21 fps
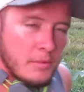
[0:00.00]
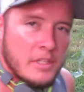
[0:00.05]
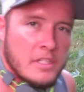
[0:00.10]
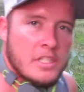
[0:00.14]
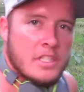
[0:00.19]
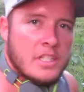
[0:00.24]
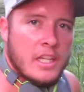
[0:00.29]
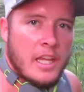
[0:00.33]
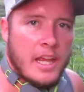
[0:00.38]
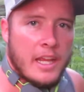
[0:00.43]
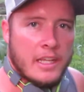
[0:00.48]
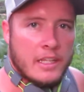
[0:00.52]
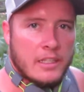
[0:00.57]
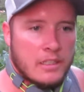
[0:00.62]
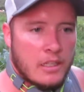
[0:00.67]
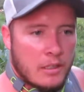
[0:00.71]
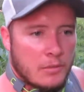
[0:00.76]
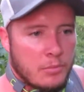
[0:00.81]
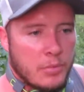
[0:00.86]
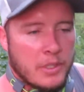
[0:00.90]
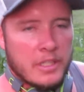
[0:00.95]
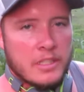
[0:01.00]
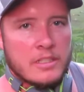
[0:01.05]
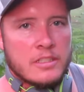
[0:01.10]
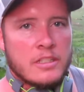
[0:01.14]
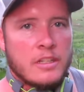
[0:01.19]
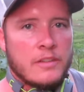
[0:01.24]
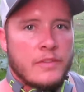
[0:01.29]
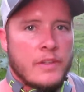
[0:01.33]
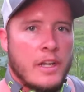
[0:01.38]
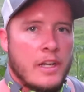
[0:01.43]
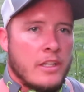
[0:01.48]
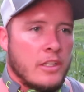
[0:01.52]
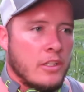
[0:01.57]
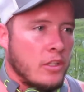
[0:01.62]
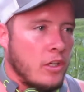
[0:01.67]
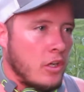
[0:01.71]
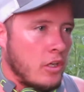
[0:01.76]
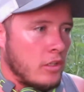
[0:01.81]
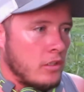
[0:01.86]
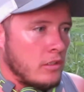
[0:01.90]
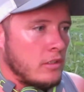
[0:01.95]
Been slacking on picking stuff out of
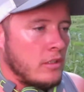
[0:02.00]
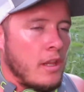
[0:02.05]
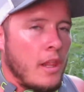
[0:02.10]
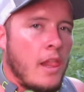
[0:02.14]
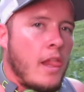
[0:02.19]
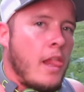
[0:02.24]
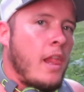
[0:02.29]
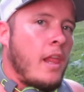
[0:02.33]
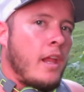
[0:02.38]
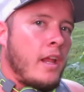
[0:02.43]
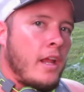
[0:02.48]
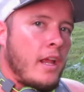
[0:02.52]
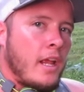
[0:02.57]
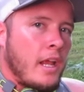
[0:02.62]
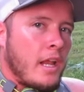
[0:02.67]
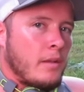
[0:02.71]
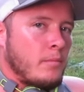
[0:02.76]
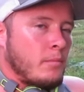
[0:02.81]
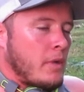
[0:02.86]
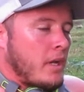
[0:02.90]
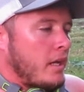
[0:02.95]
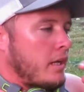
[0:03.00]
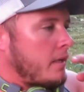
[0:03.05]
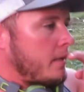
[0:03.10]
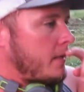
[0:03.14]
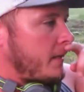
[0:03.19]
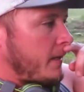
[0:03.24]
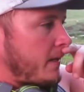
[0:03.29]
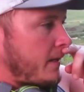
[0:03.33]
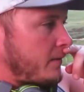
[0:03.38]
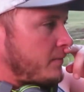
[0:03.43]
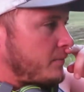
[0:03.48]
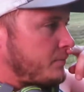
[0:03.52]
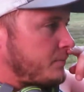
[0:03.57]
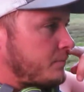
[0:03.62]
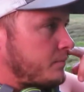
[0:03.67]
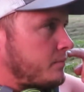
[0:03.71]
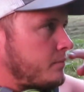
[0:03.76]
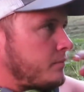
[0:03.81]
the garden. Had my